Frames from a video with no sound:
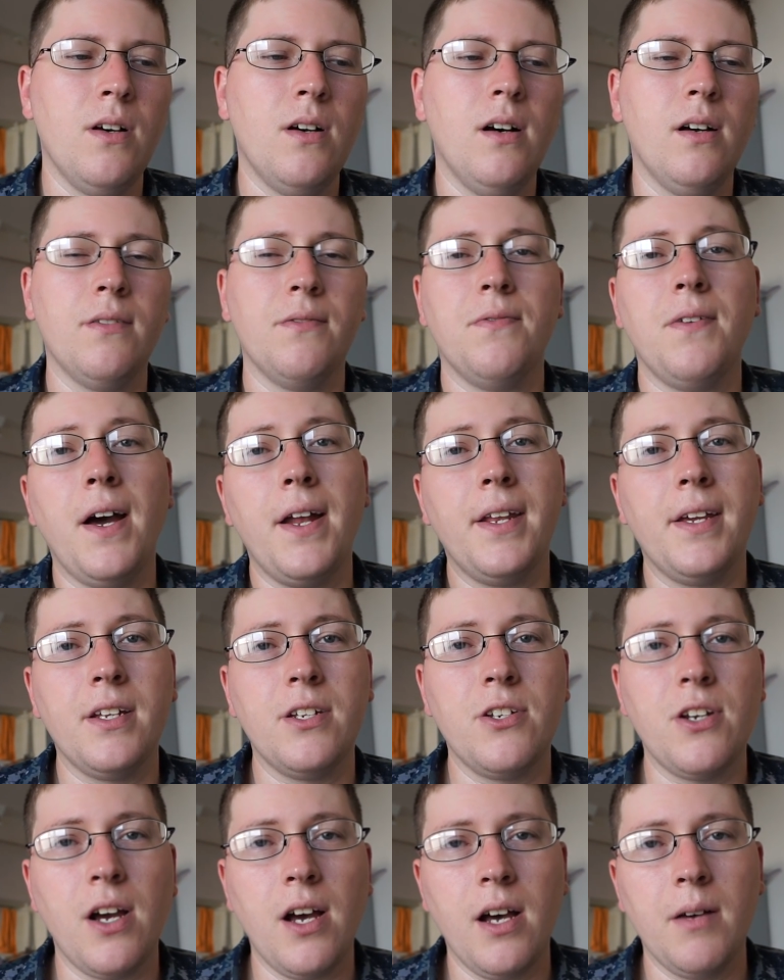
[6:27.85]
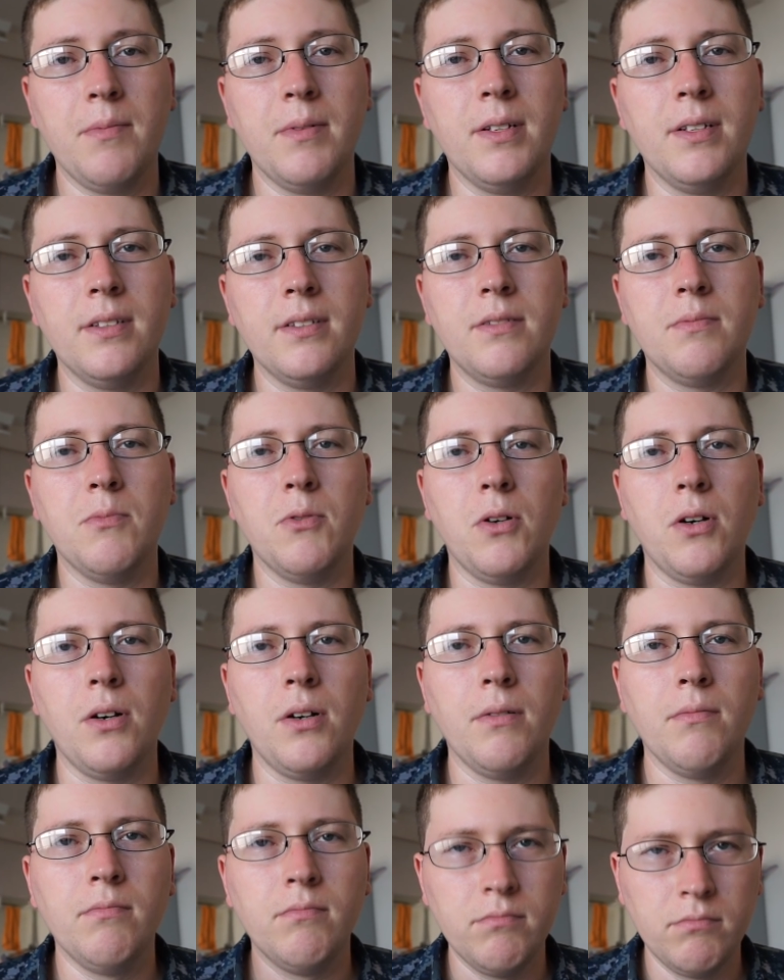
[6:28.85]
on finding a job, and it's
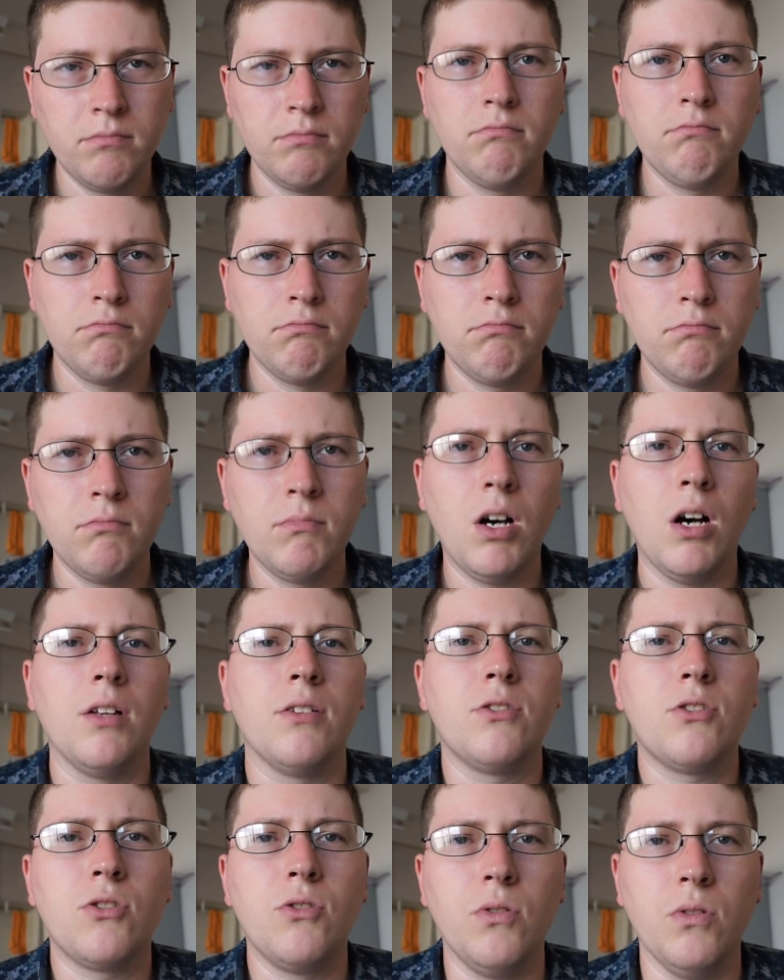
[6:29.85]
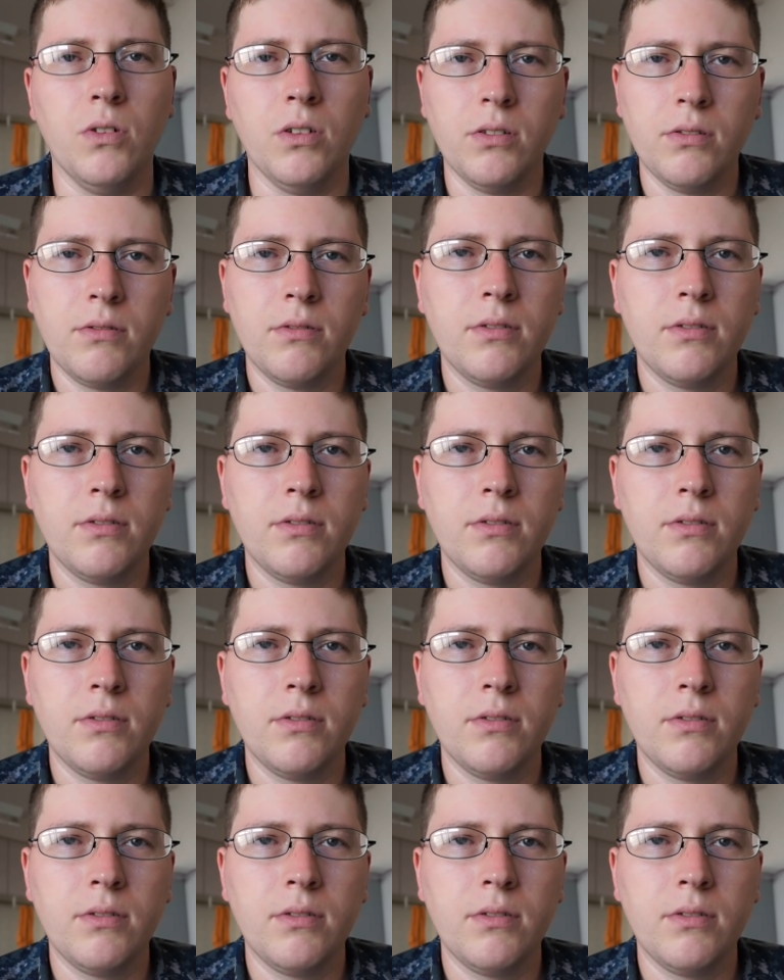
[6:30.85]
more on school.